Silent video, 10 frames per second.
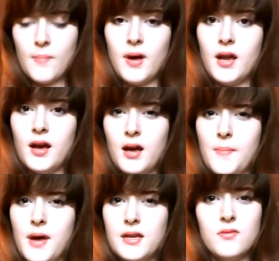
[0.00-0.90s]
but
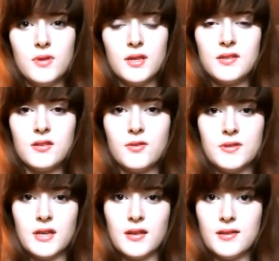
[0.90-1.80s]
I didn't really start
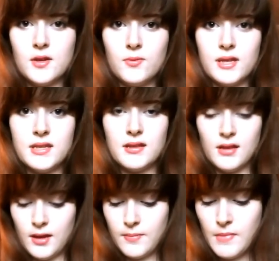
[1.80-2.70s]
using it until
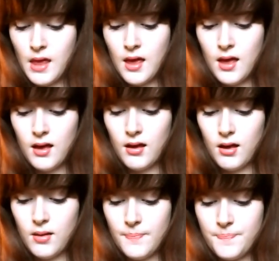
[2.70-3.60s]

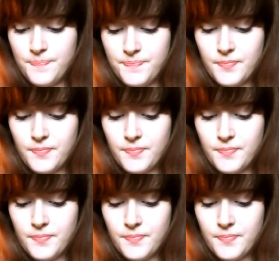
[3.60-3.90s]
recently.